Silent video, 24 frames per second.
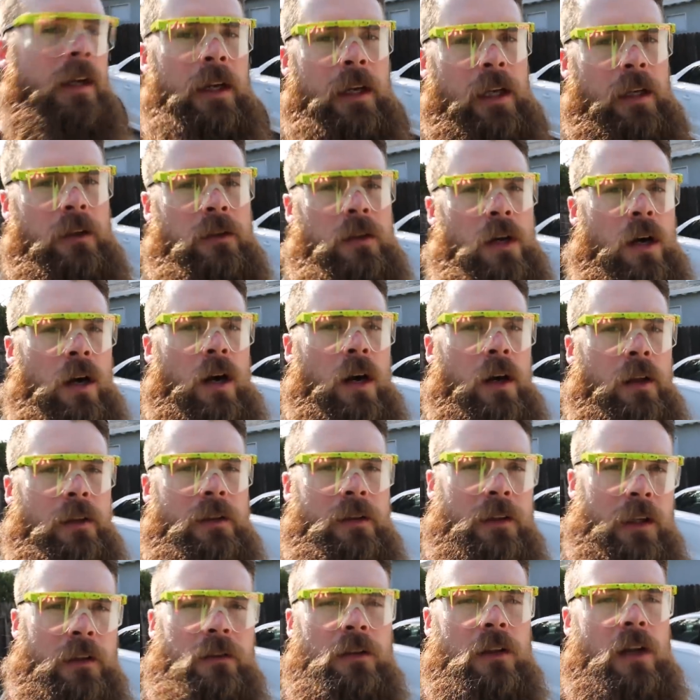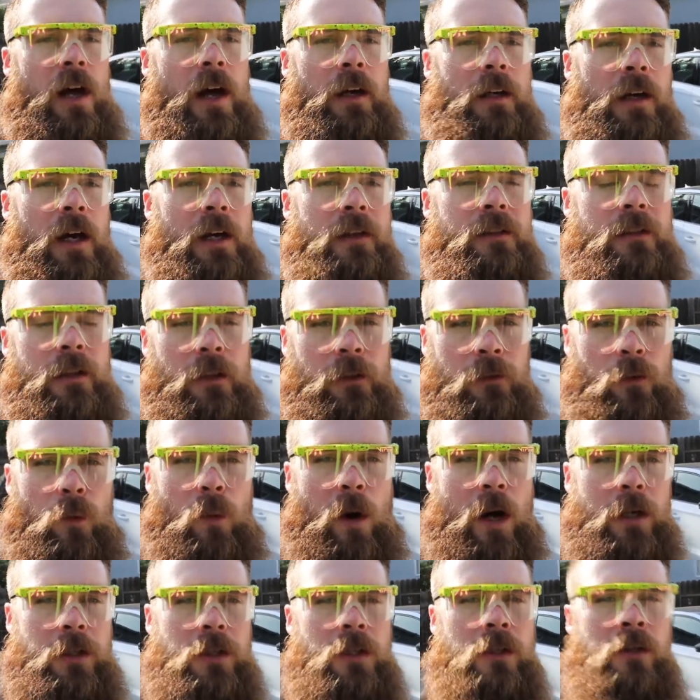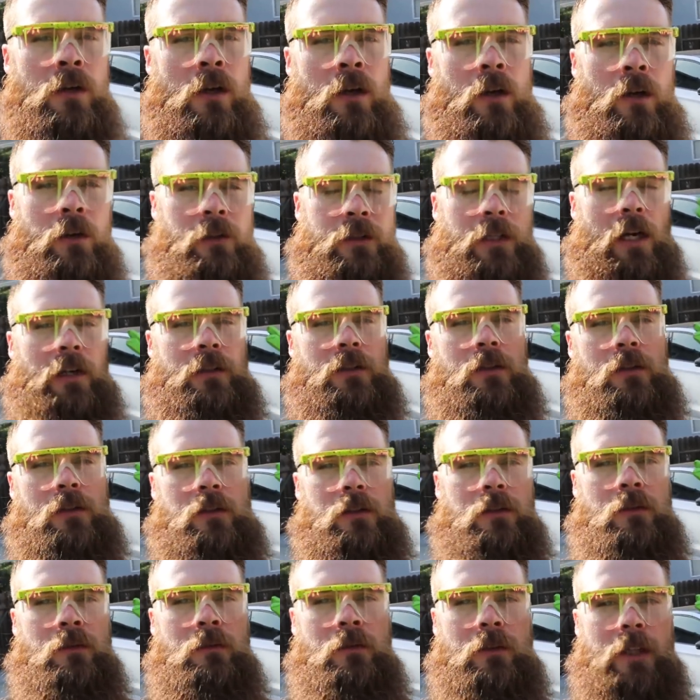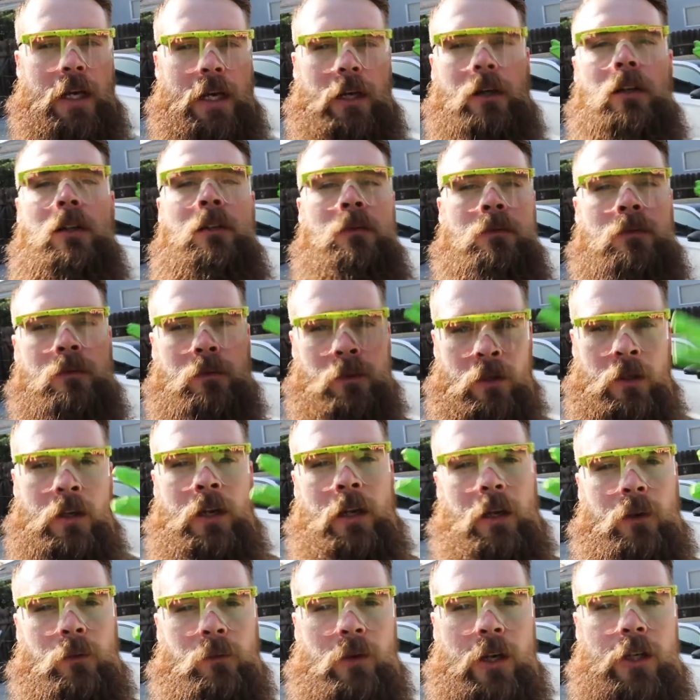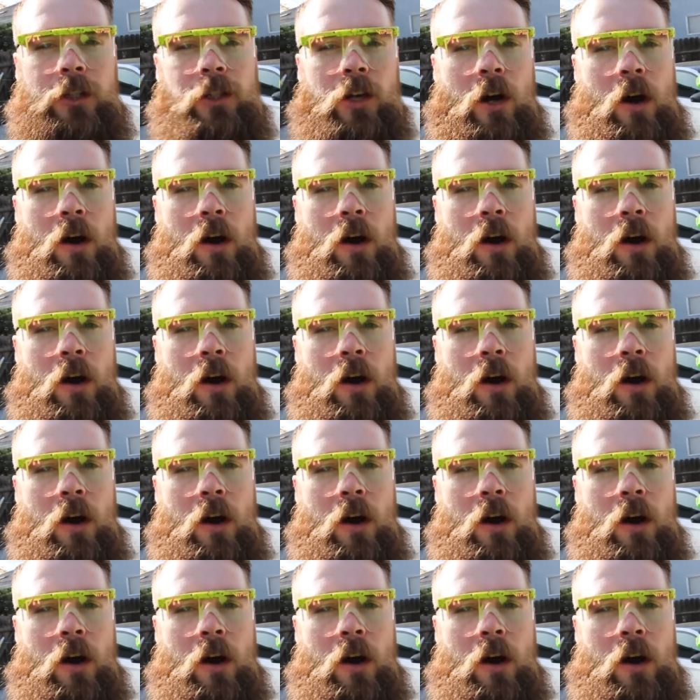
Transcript: And uh, thanks a lot guys, thanks for watching. Talk to you soon, later, and wrench